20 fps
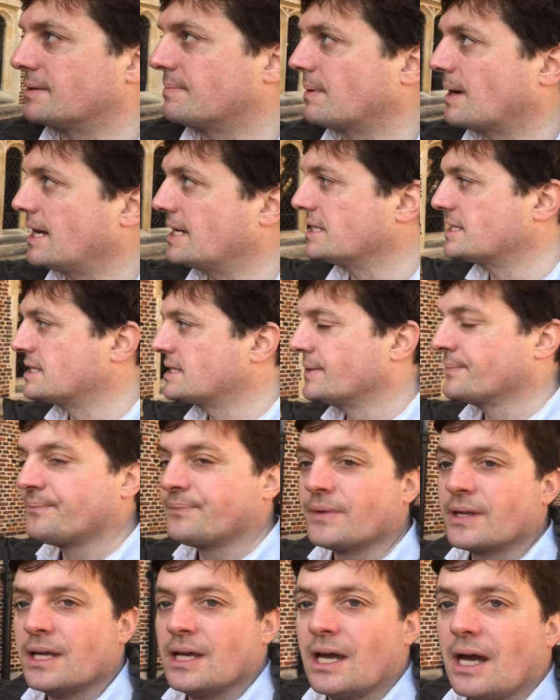of the place.
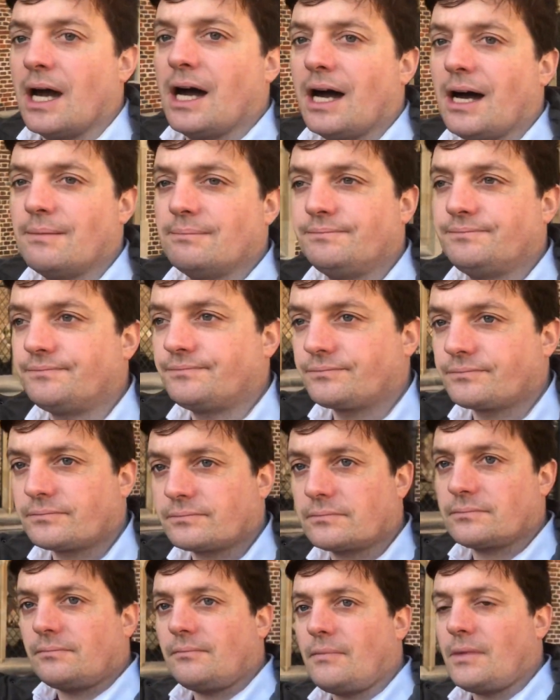Um,
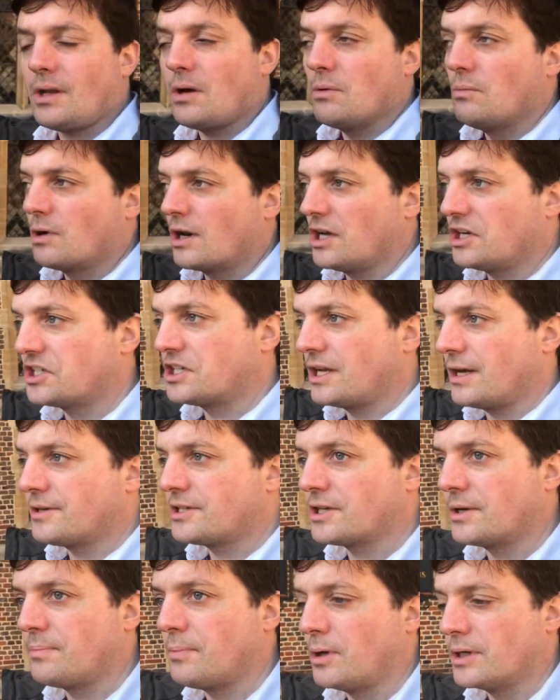what else should I,
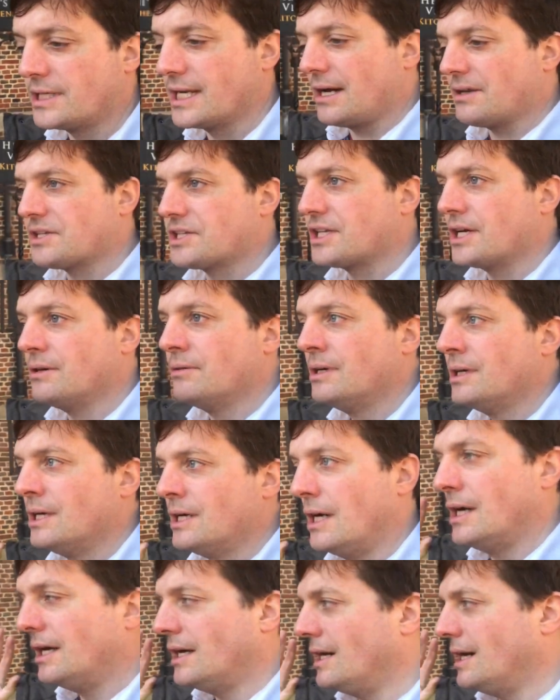should I, point out? So
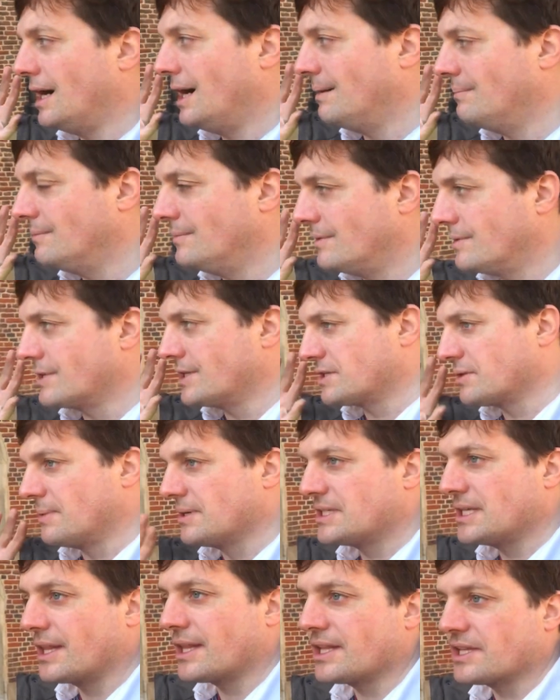um, there's
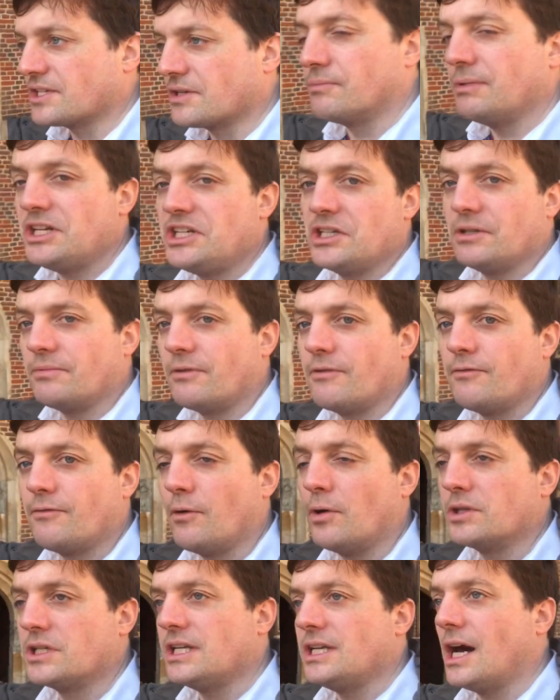almost nothing that's original from
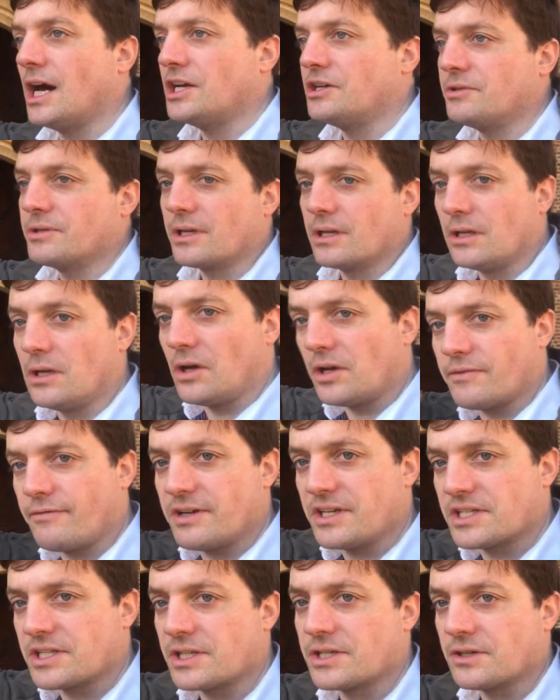1400. A lot of
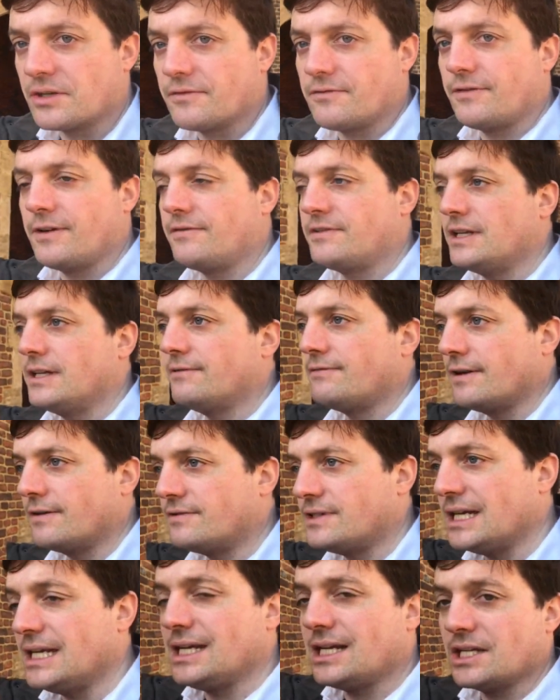it's the sort of
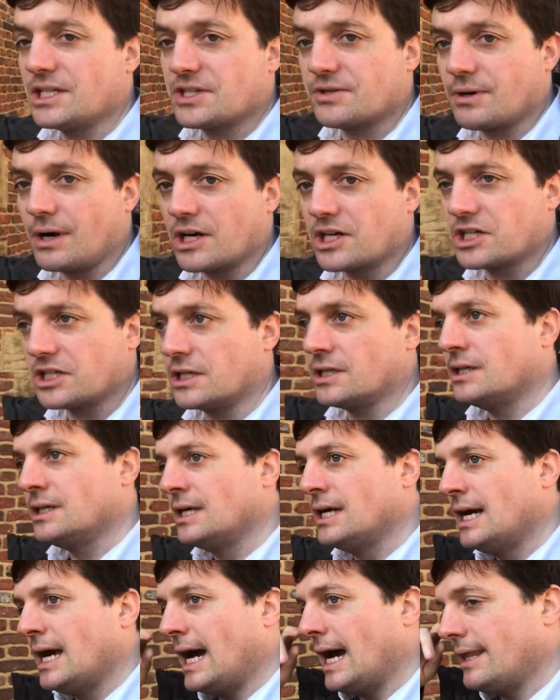1515 construction,
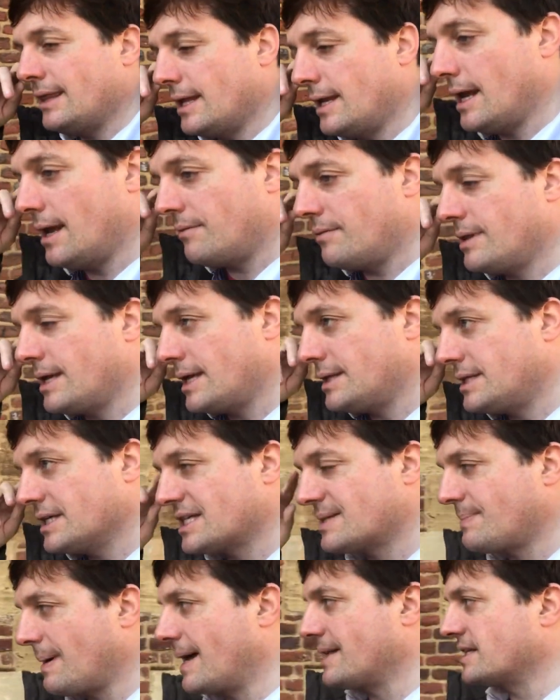and then Henry VIII
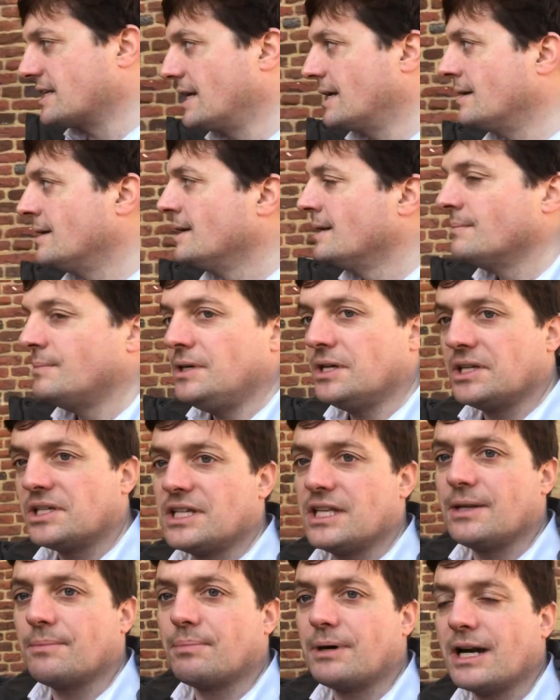expanded it. You can
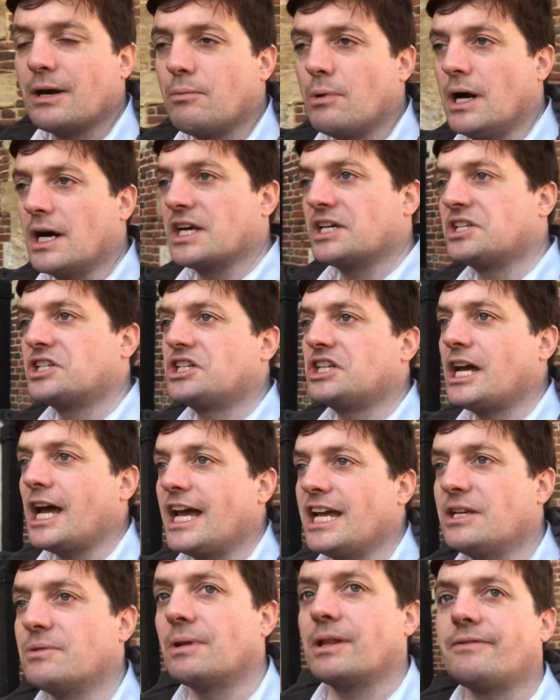see the brickworkers
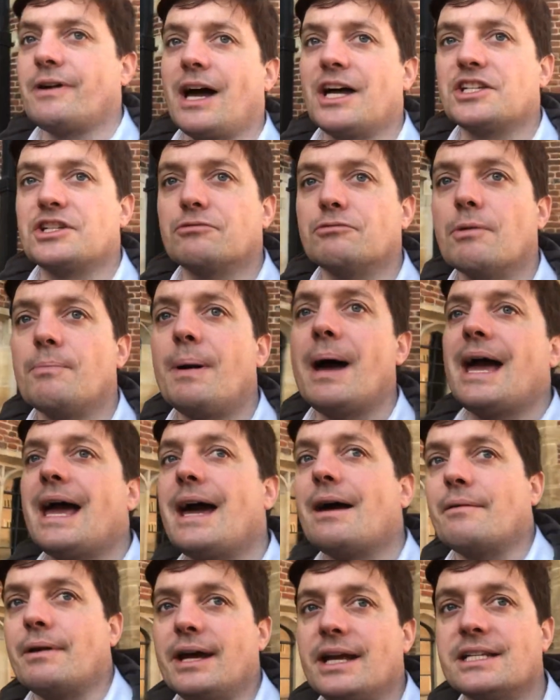change where they've had to
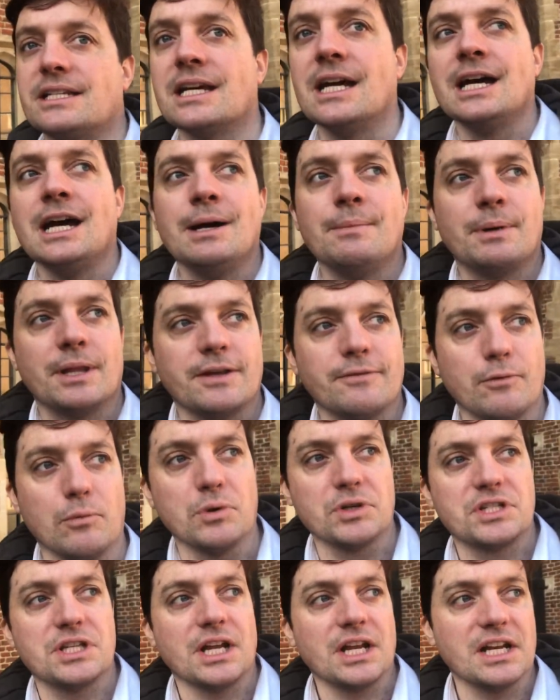repair it, but they've
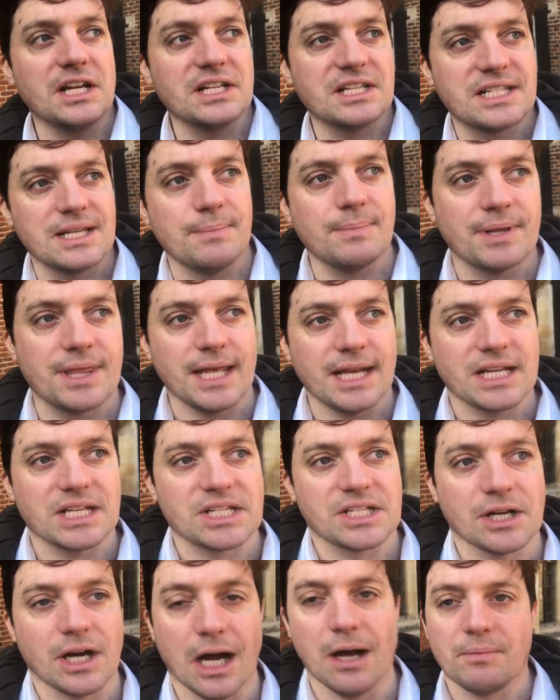always done it in a sympathetic
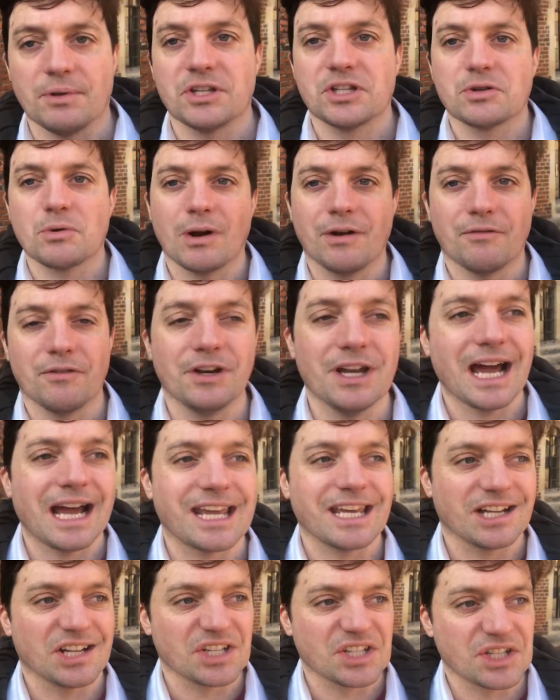style. But this is quite a
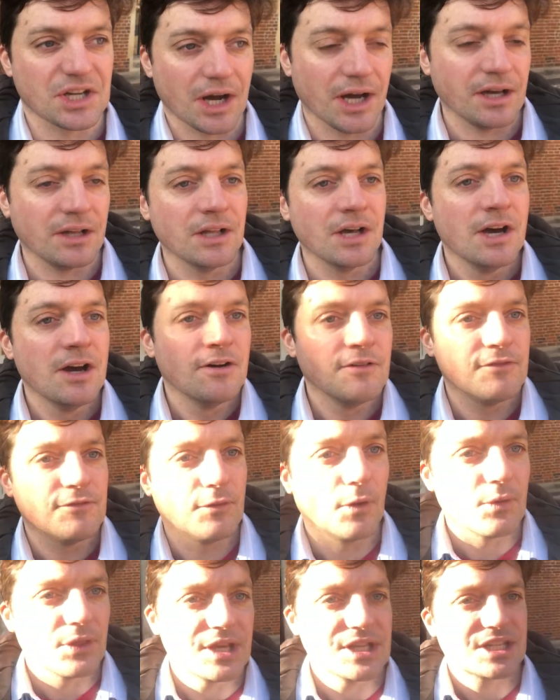vernacular style
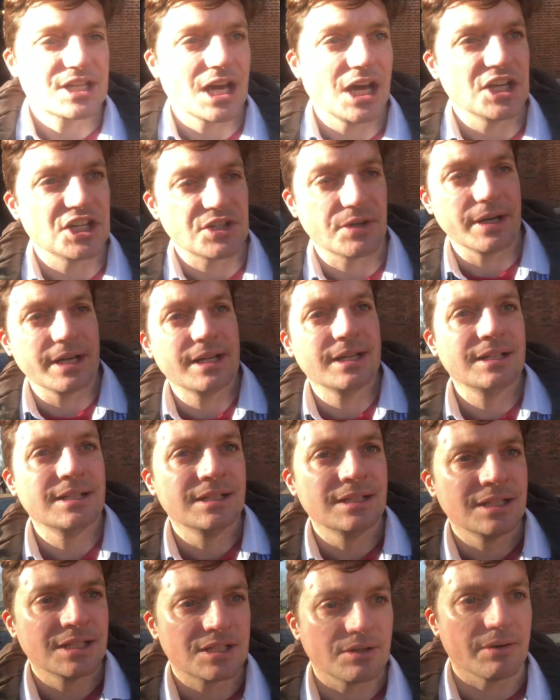for this country
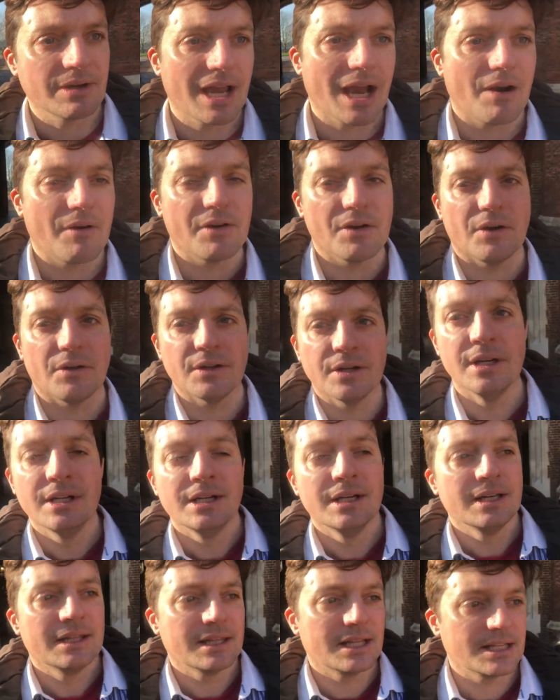so I'll carry on.
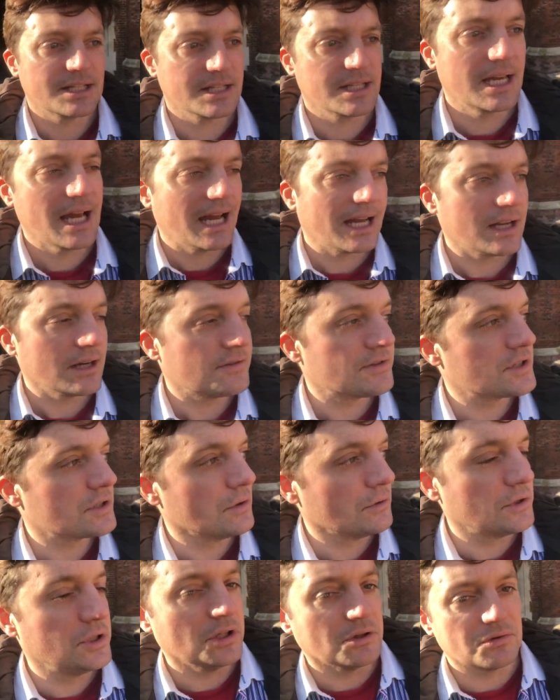There's a gaggle of
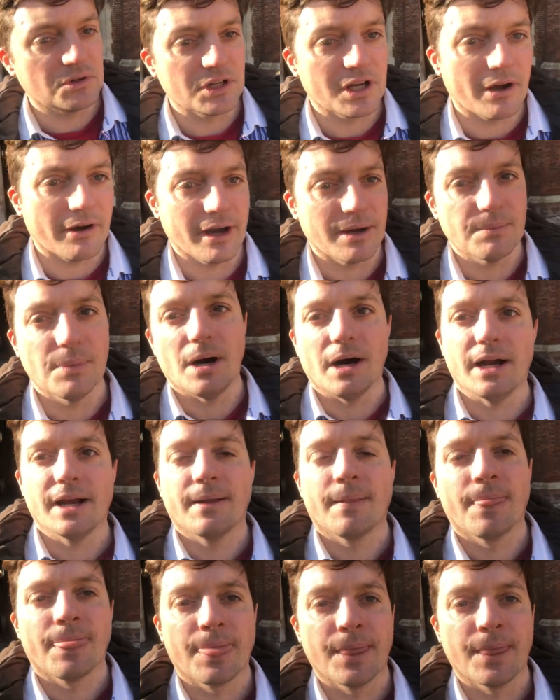schoolchildren going by.